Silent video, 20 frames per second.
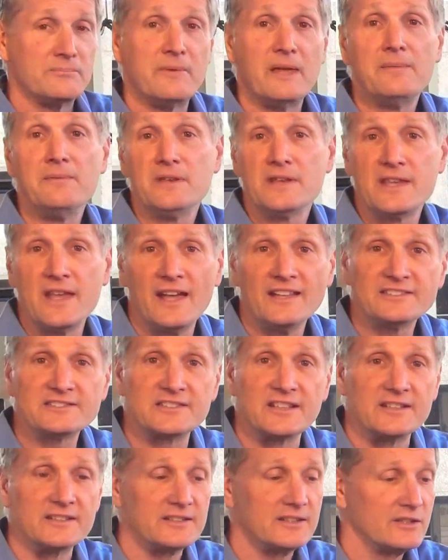Maybe you
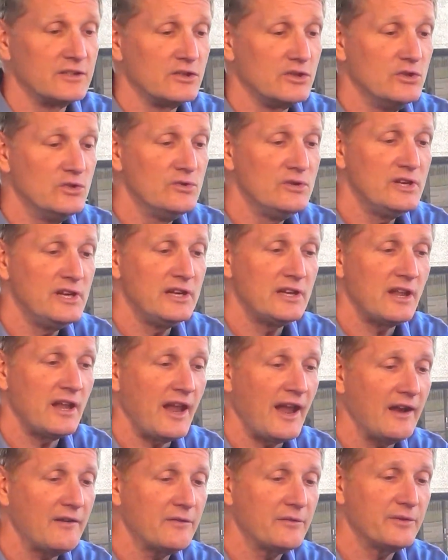guessed it. You need
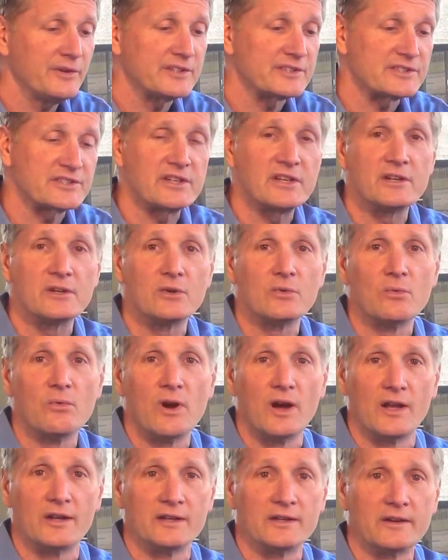every single
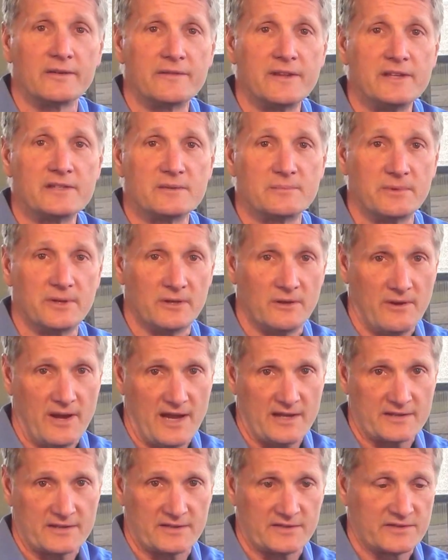one of these amino
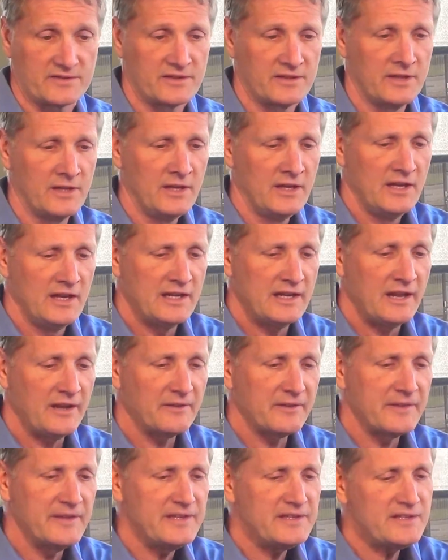acids.
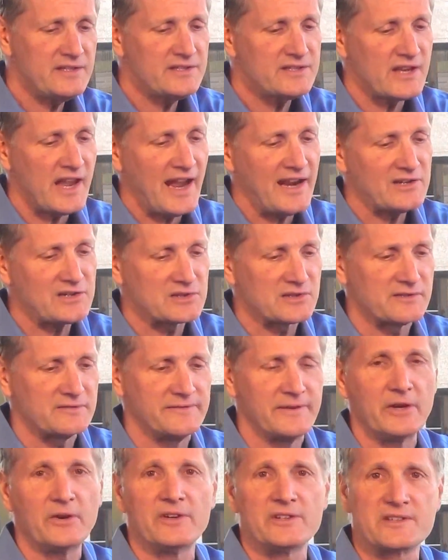Now, this is actually
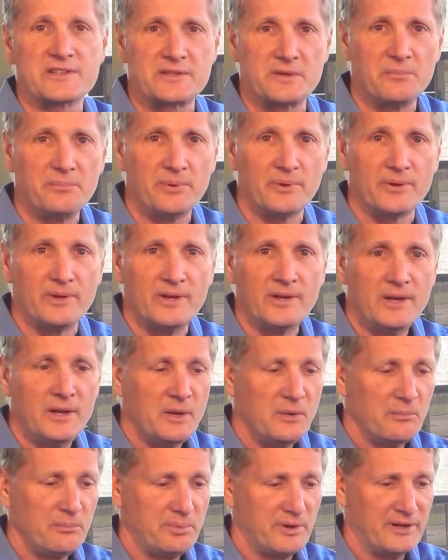very simple,
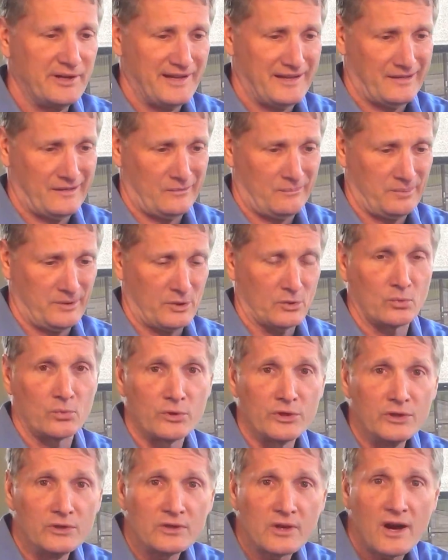but a
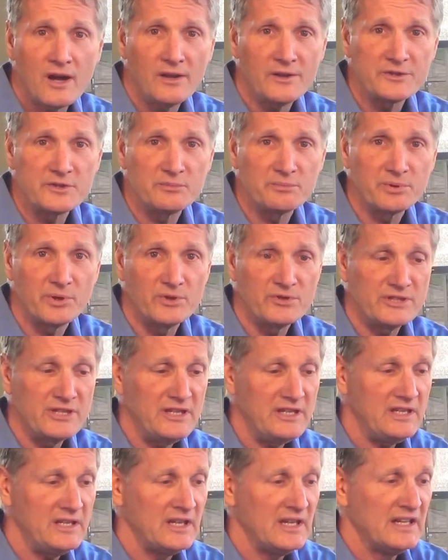real collagen
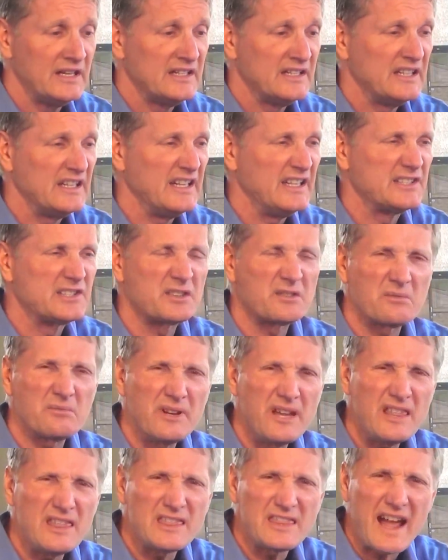protein needs
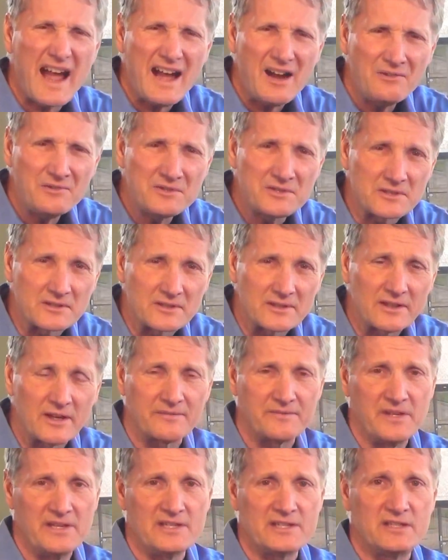3,000
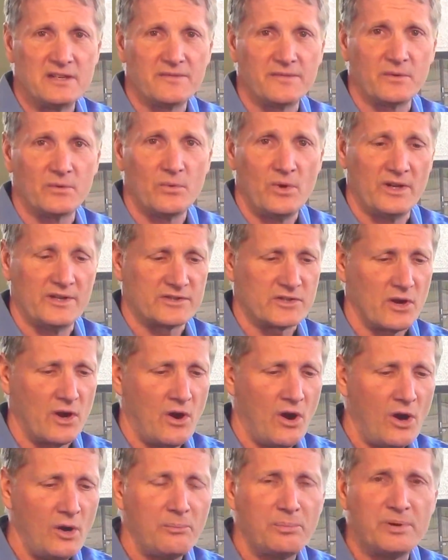of these different ones
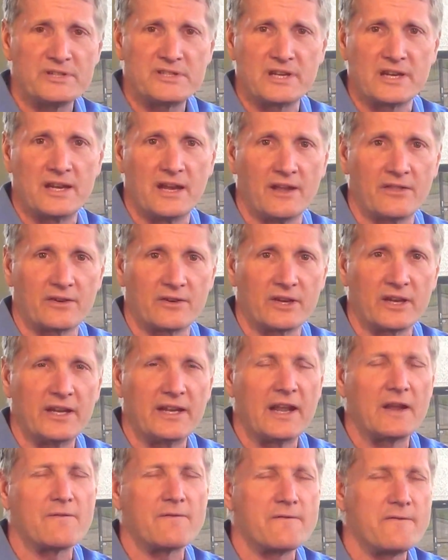all put together
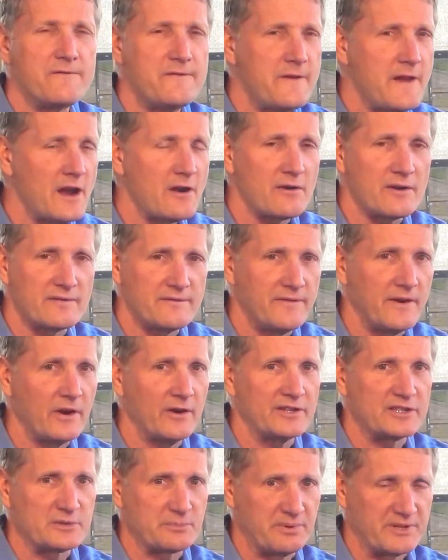in a very,
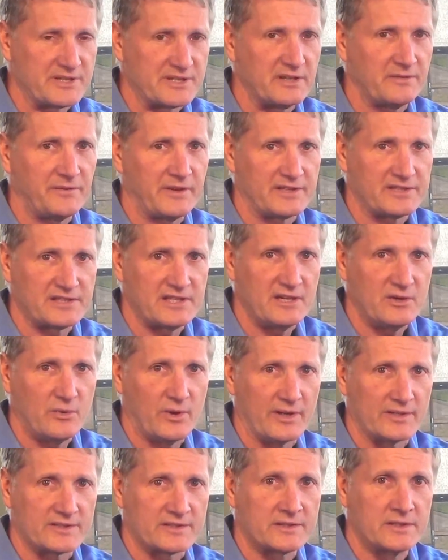very specific
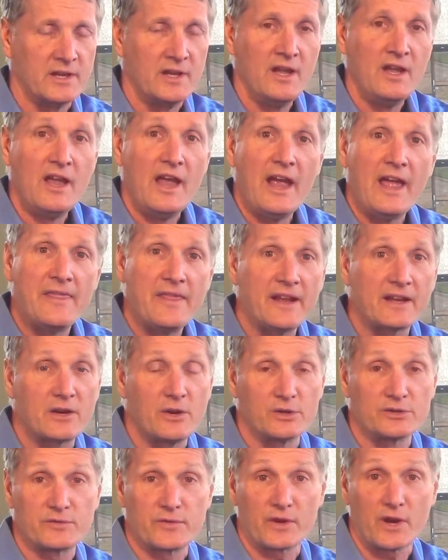sequence. And that
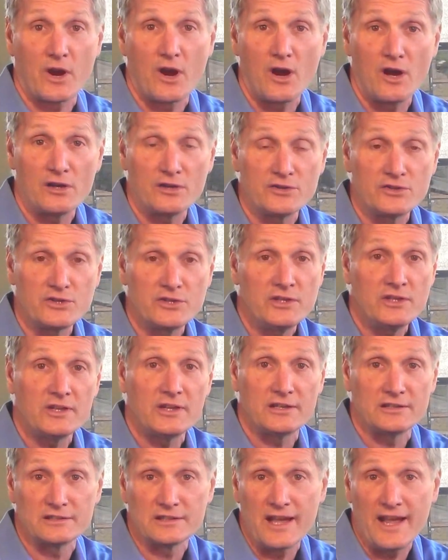goes for collagen,
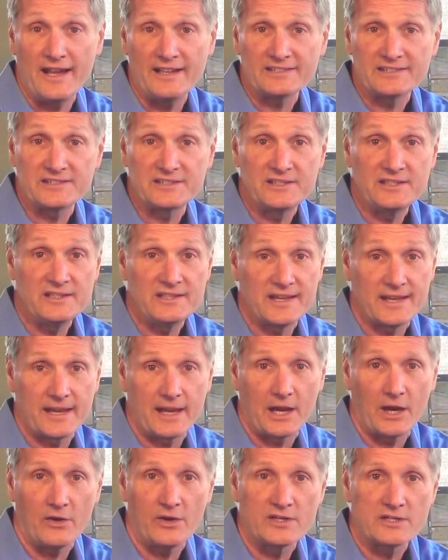elastin,
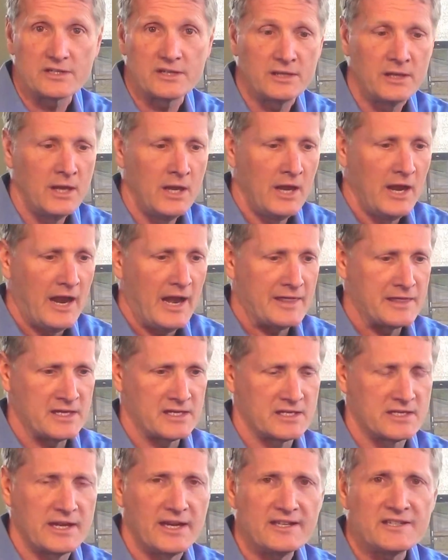keratin, and
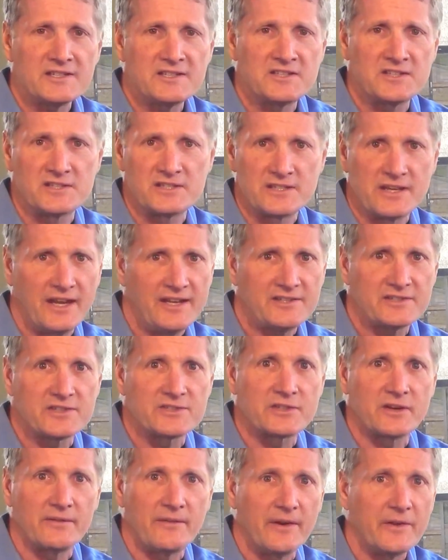the dozens and
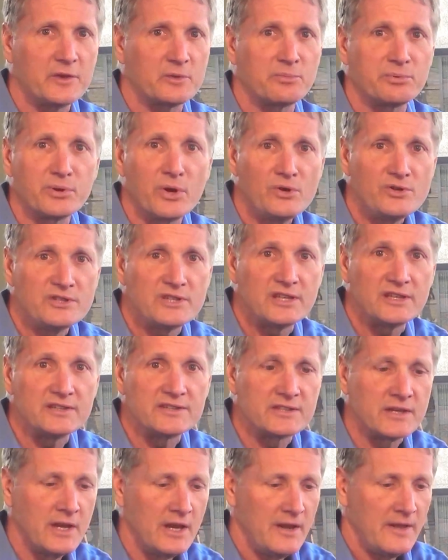dozens of other
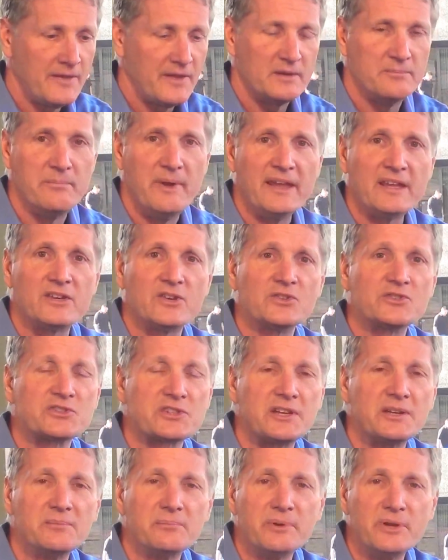proteins that make your
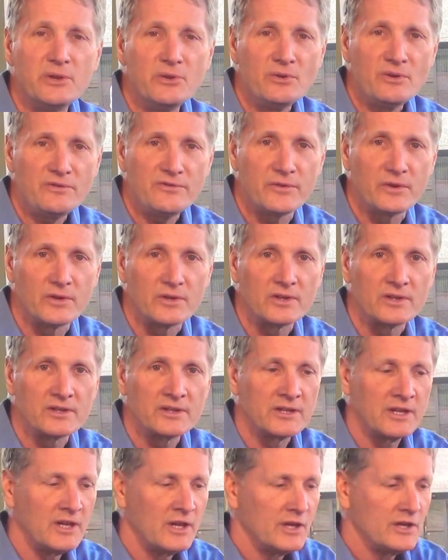skin beautiful.
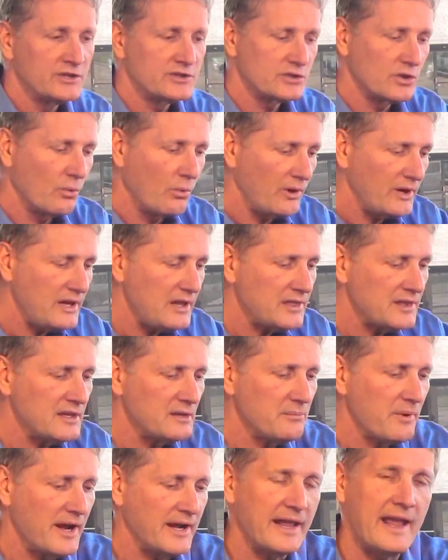So what do you
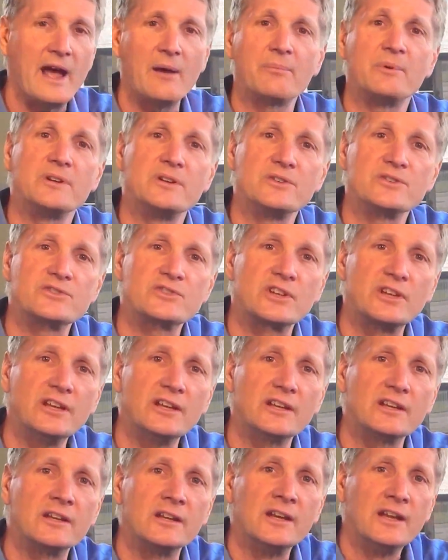think might happen to your
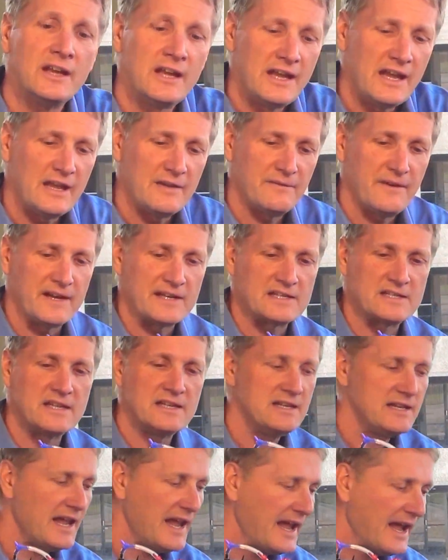skin if I
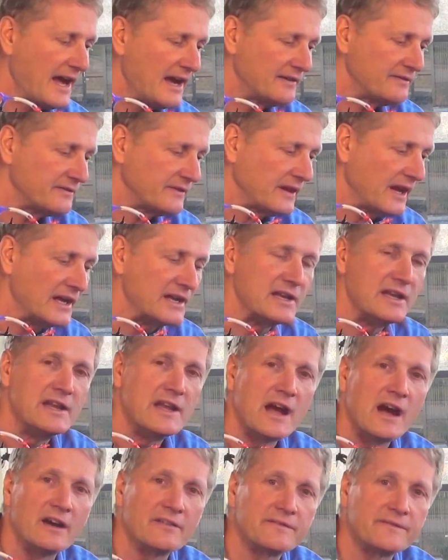didn't have
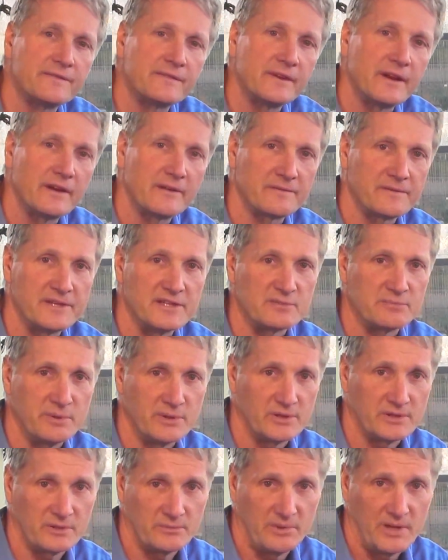enough of these
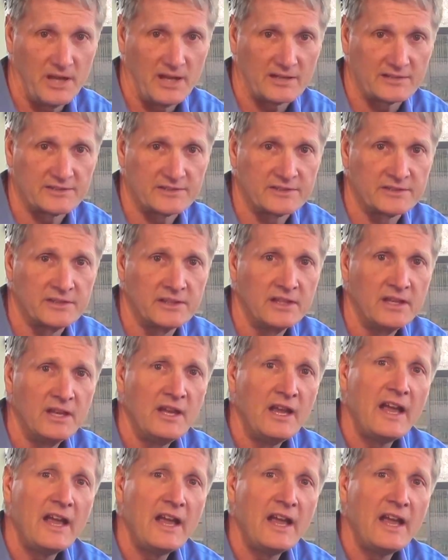building blocks?